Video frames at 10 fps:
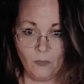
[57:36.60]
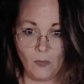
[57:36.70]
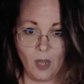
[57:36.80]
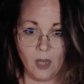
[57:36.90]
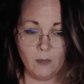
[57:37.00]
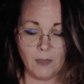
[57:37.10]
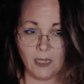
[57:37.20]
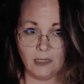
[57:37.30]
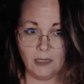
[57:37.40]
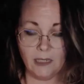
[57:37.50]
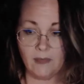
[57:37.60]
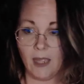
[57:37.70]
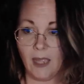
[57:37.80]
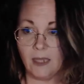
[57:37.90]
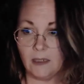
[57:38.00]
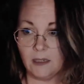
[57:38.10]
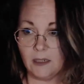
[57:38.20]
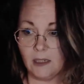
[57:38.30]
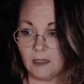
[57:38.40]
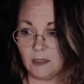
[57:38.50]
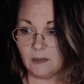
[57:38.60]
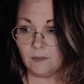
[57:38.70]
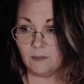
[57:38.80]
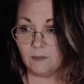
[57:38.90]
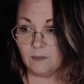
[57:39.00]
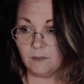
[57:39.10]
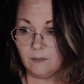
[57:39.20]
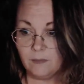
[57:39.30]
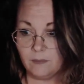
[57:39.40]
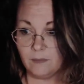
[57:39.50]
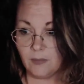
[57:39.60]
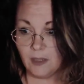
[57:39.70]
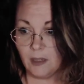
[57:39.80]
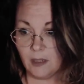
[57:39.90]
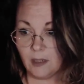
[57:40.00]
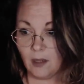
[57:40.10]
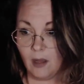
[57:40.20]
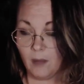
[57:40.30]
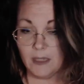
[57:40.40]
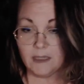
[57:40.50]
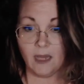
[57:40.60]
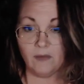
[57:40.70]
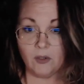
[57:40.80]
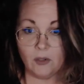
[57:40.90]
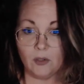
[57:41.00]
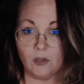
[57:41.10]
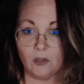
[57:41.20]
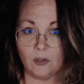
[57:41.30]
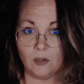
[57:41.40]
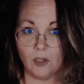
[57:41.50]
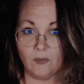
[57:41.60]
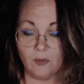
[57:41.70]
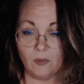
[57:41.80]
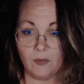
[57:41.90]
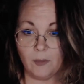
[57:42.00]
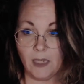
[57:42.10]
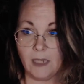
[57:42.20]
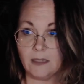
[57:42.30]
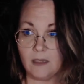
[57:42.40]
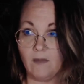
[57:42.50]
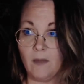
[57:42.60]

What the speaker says: And I can link that in the comments after, for the replay and stuff.